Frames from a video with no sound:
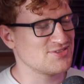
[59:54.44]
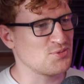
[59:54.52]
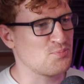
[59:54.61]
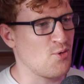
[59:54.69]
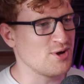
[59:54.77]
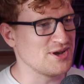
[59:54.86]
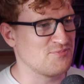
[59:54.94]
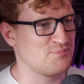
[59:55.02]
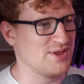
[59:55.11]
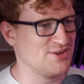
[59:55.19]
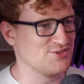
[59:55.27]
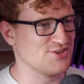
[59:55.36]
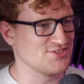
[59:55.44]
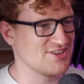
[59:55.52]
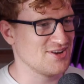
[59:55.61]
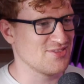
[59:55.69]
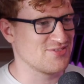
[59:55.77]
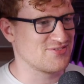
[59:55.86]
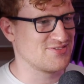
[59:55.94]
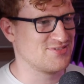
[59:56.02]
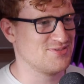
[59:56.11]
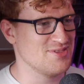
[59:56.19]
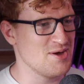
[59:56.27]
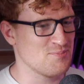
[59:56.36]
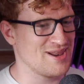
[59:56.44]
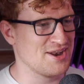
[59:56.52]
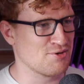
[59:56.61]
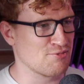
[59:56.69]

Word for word: the point of pincers. They're not not playing